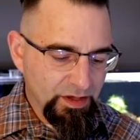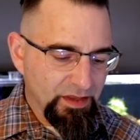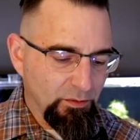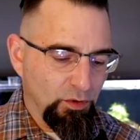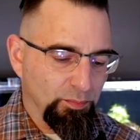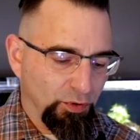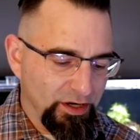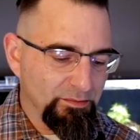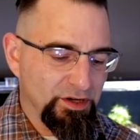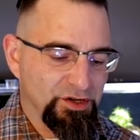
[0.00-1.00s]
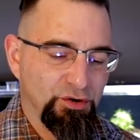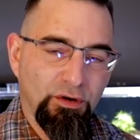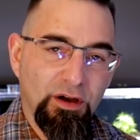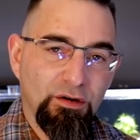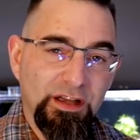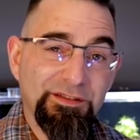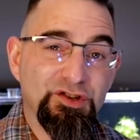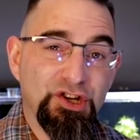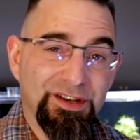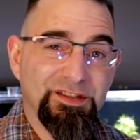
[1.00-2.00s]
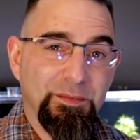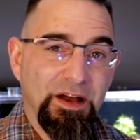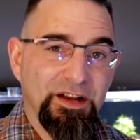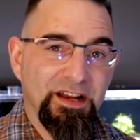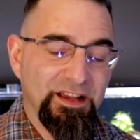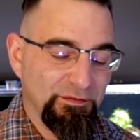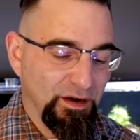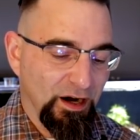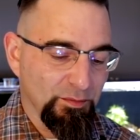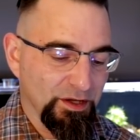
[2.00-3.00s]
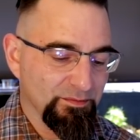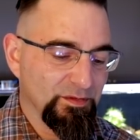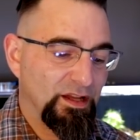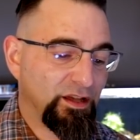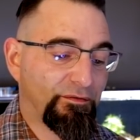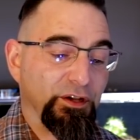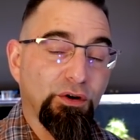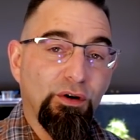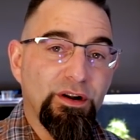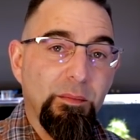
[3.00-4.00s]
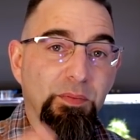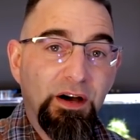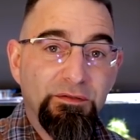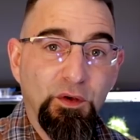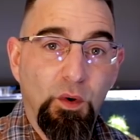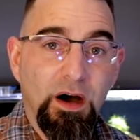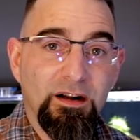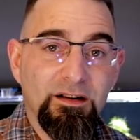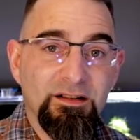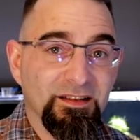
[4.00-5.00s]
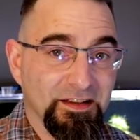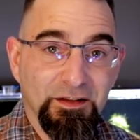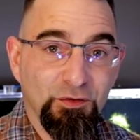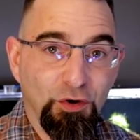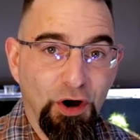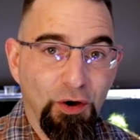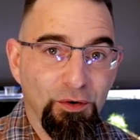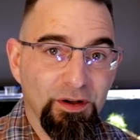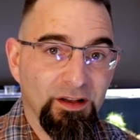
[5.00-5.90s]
that will pretty much grow in just about any environment. If you grow it above the water, it'll grow.